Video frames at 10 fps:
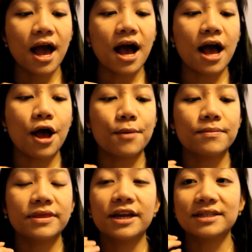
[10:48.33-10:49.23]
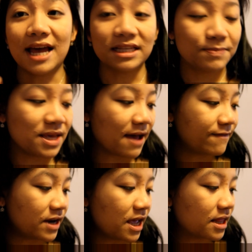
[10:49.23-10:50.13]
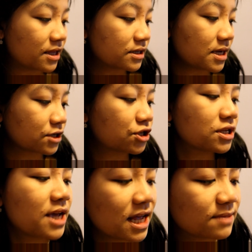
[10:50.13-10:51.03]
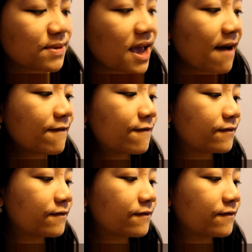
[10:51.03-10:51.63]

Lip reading: There's SPF in it. There's actually SPF